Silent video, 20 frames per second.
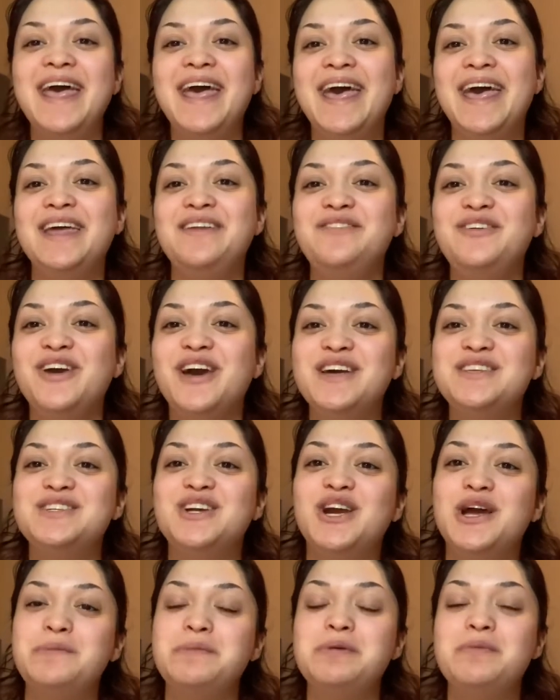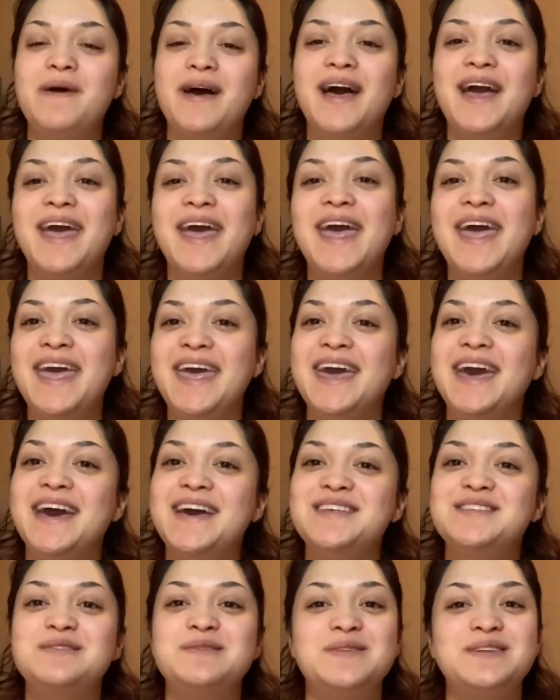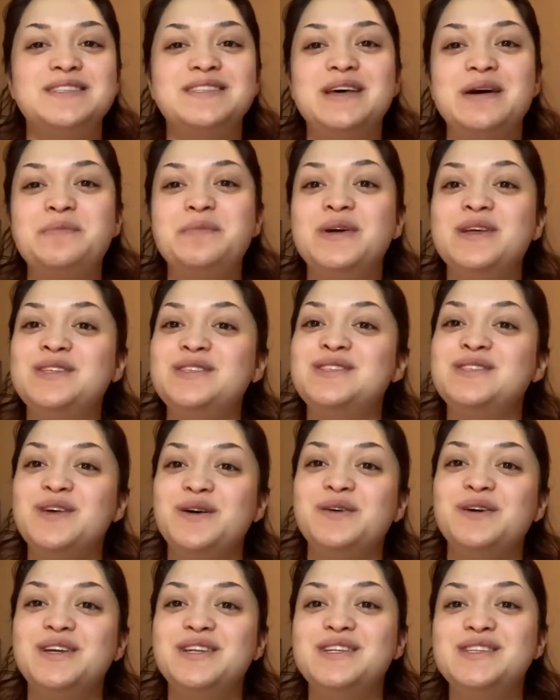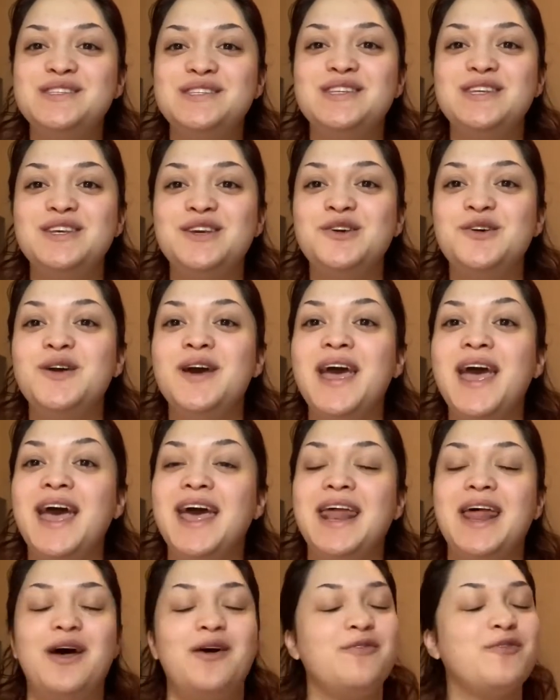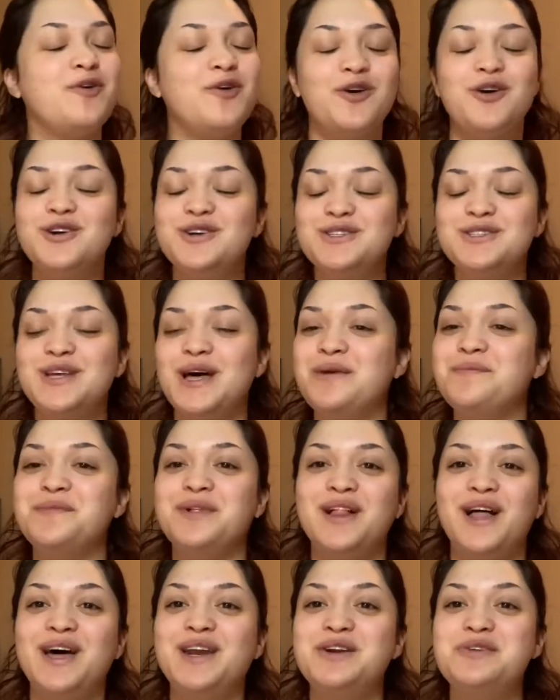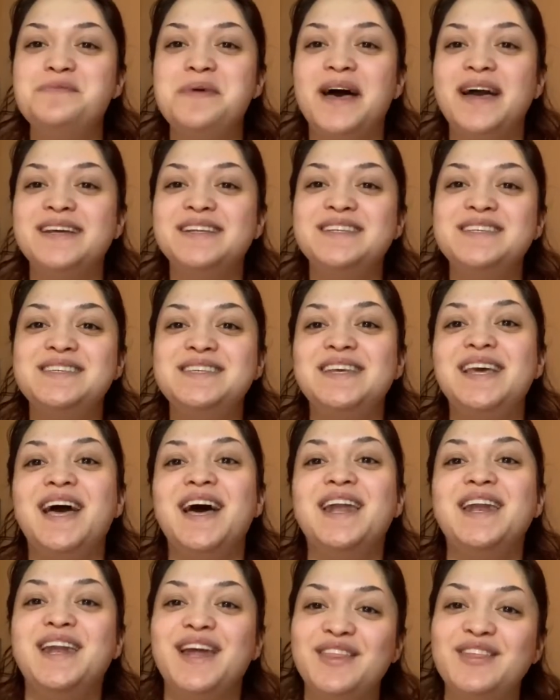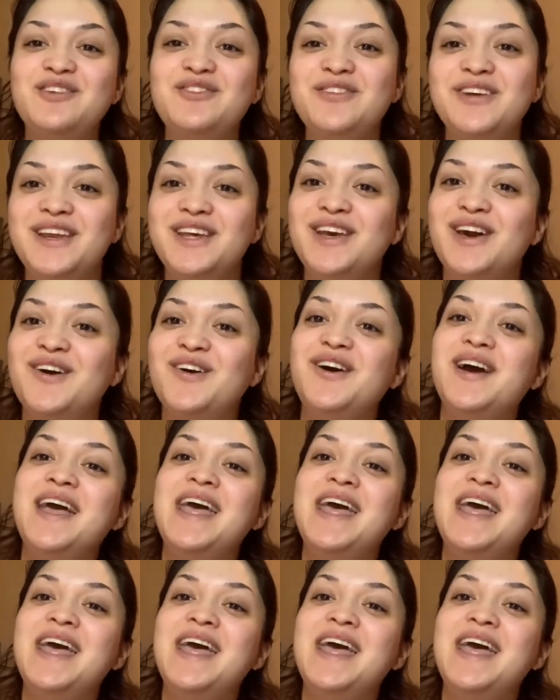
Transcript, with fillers: and if you guys are coming back hey guys what's up it's so good to see you and of course i'm glad you're back to see another video